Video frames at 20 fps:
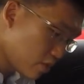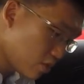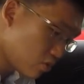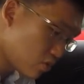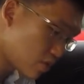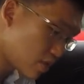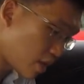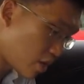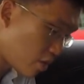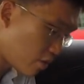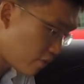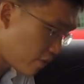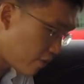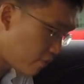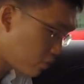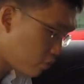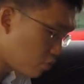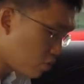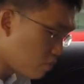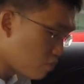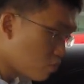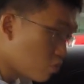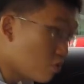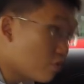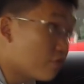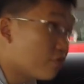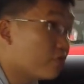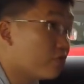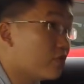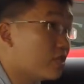to start off, I have to
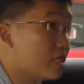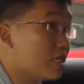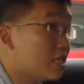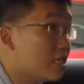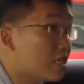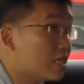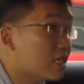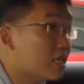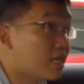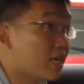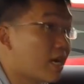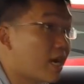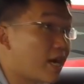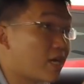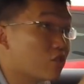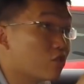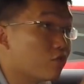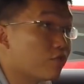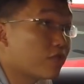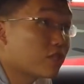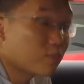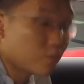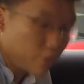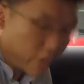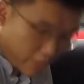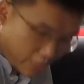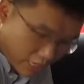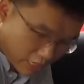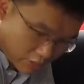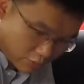remove the ISOFIX
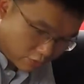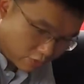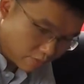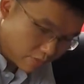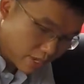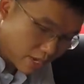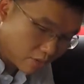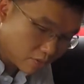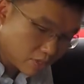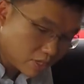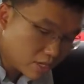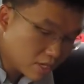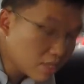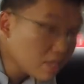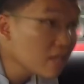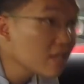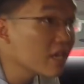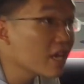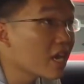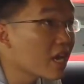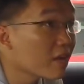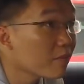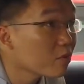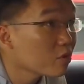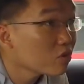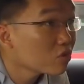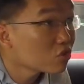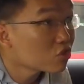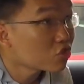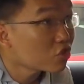brackets from down here, and I'm
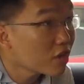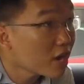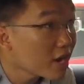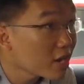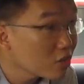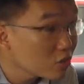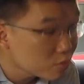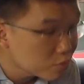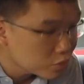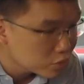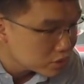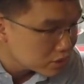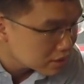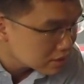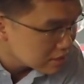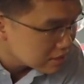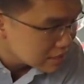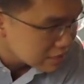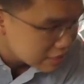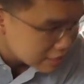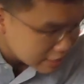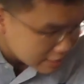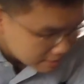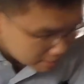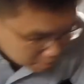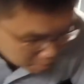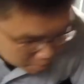going to try to put the seat in.